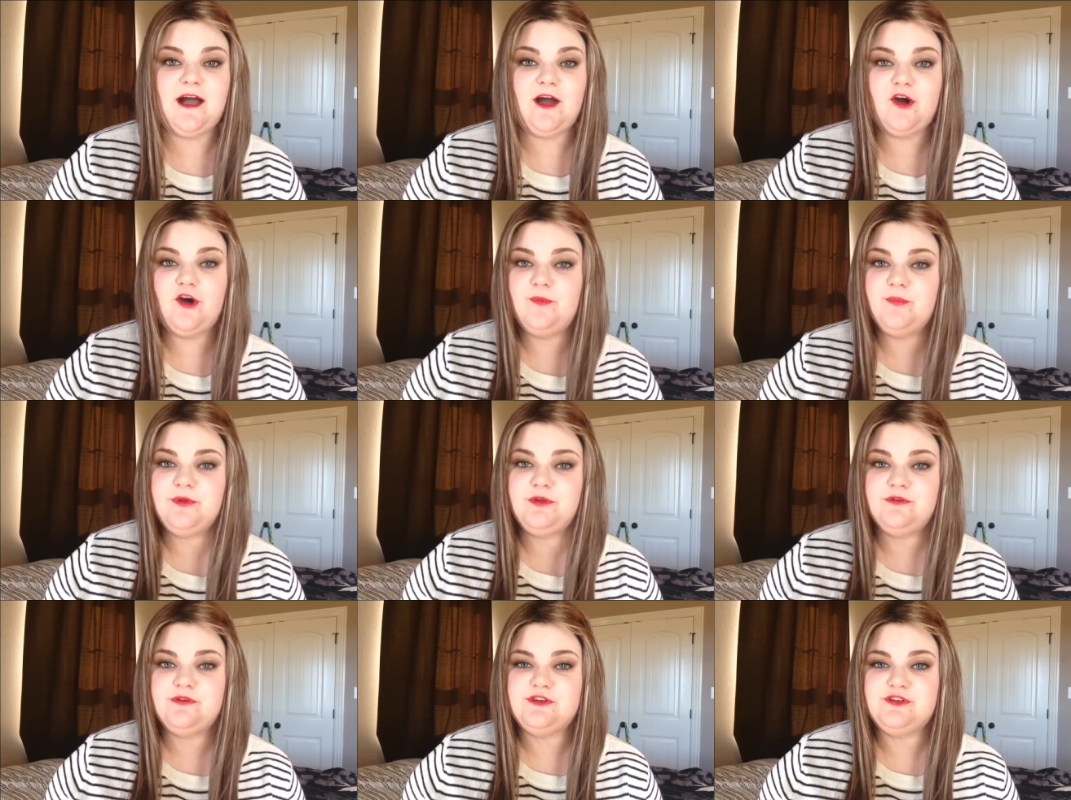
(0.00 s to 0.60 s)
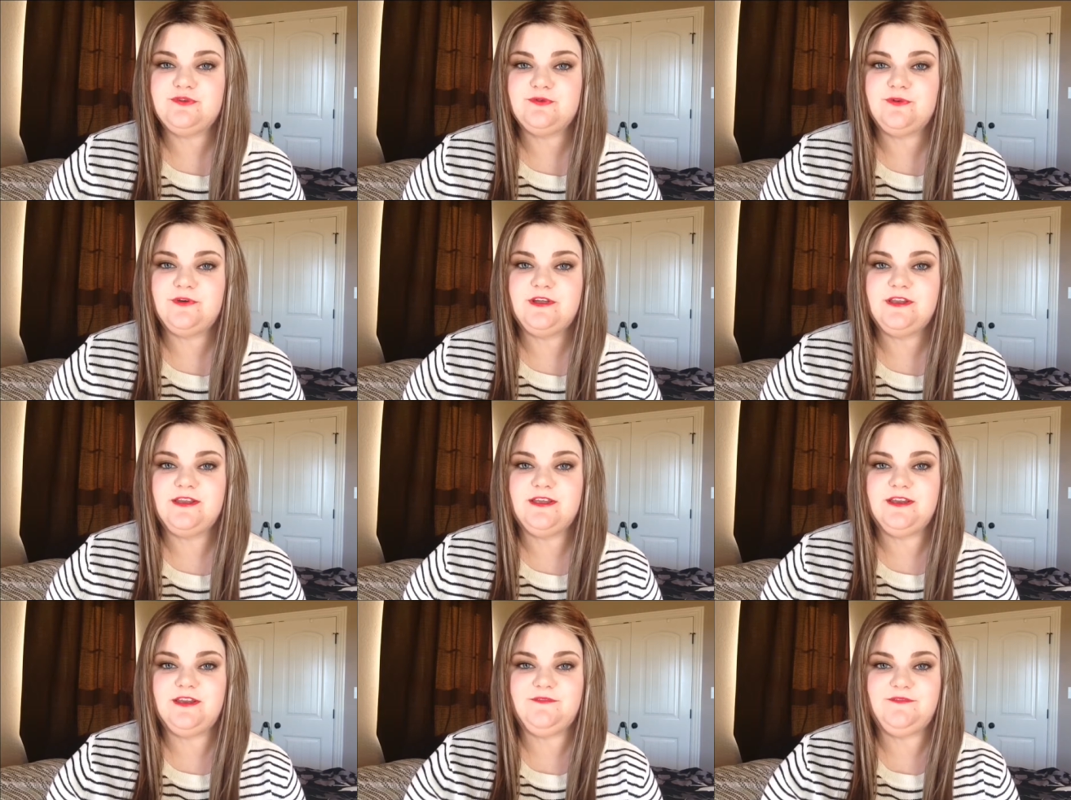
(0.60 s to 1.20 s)
I hope you
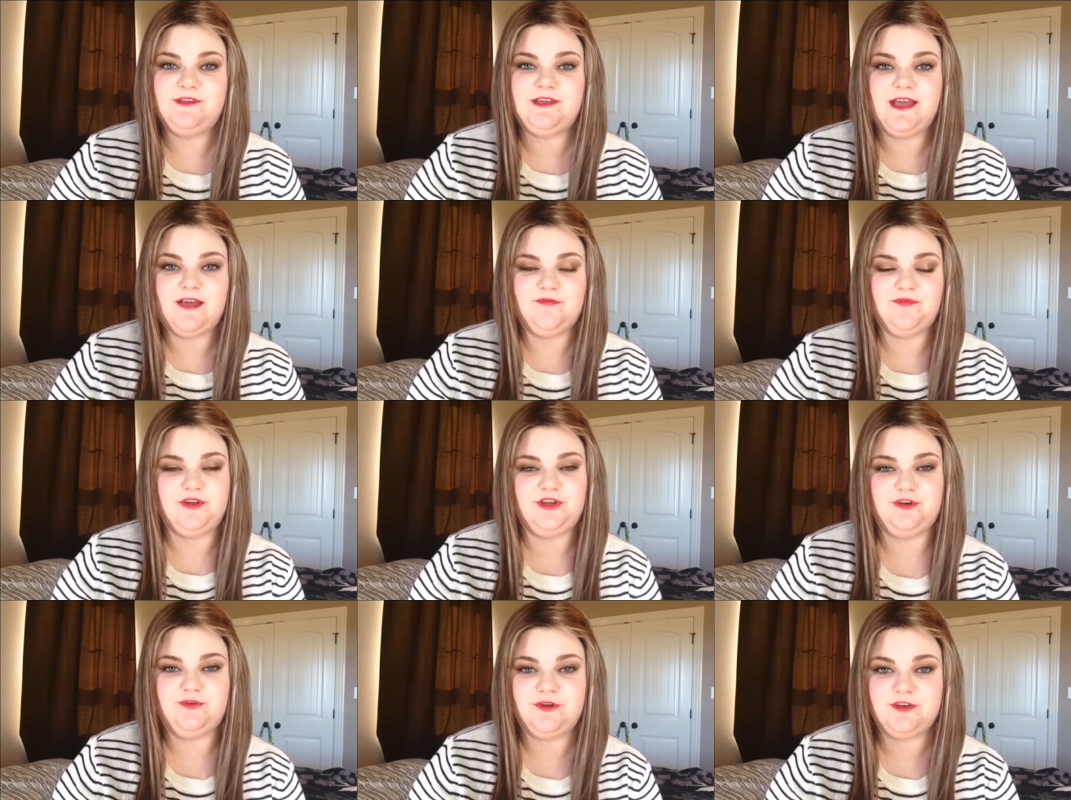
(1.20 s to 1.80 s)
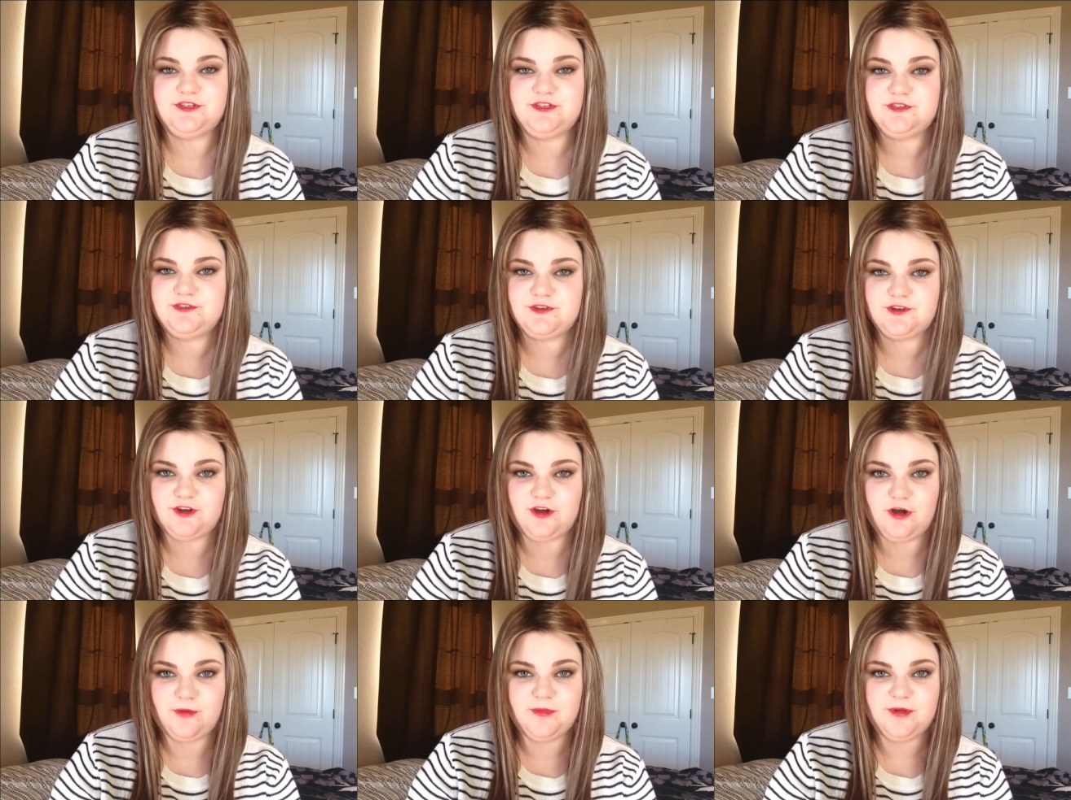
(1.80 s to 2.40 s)
enjoyed, and if you have any questions or
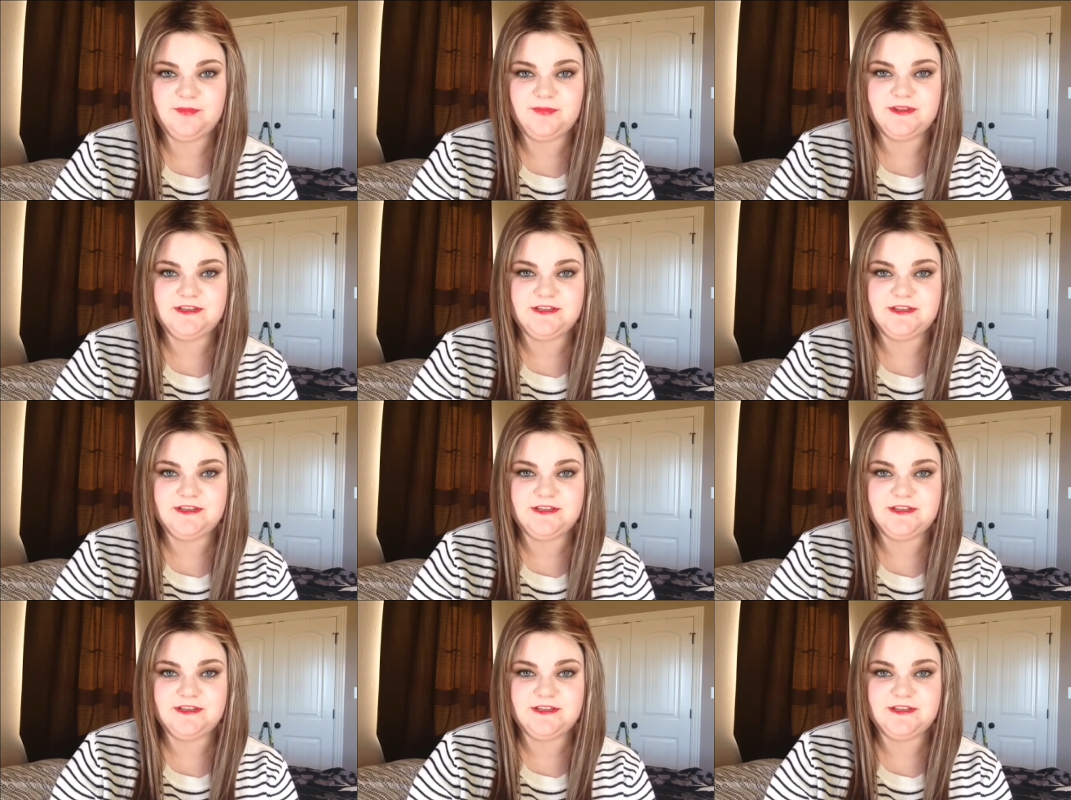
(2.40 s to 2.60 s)
comment,